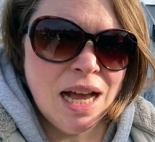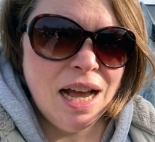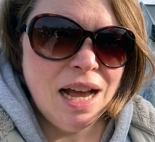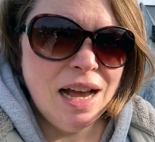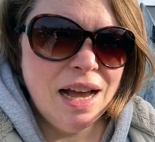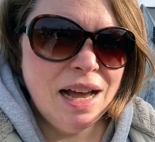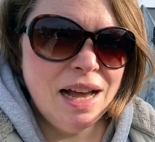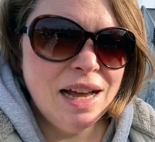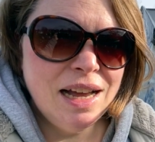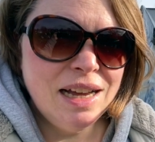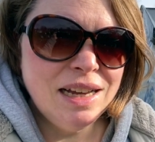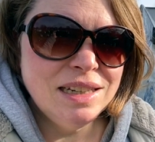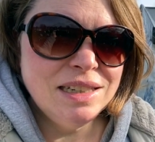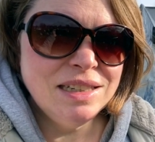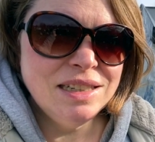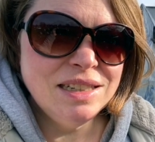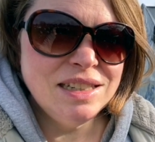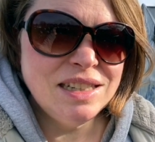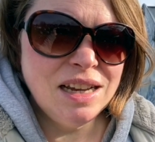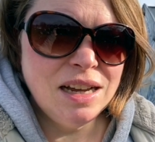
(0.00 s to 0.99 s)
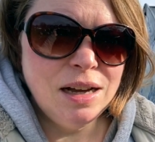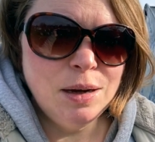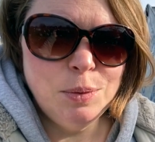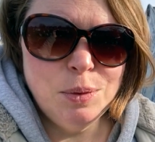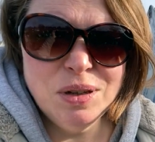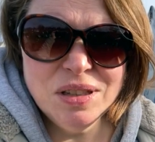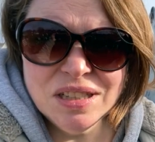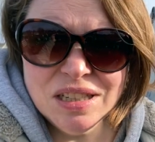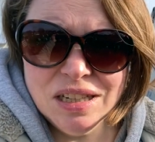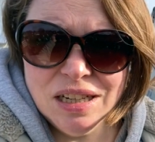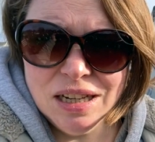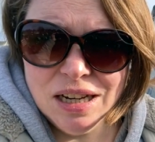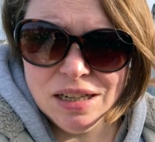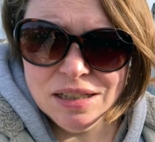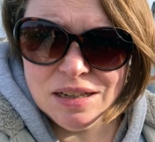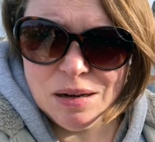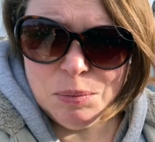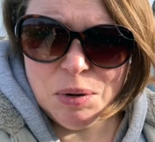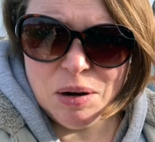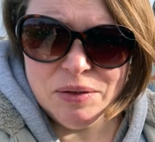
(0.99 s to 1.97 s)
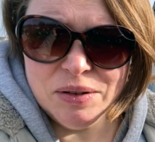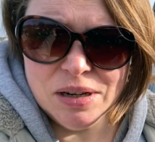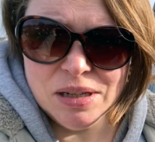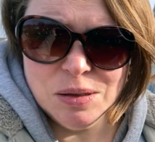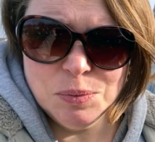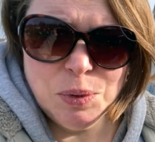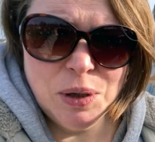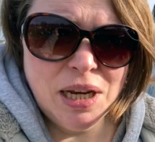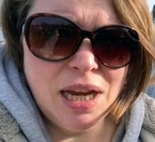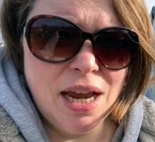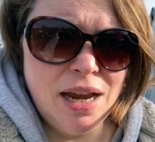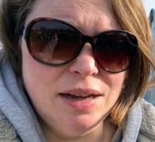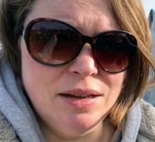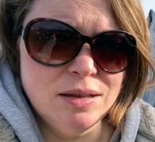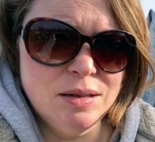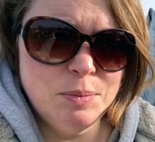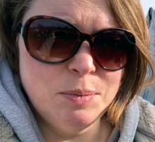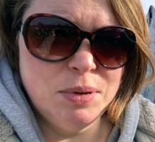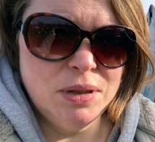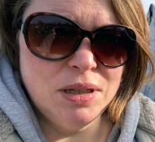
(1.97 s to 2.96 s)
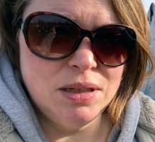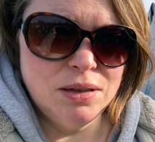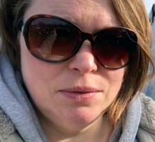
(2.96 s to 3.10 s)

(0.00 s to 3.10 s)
and I was going to cut down my raspberry canes, but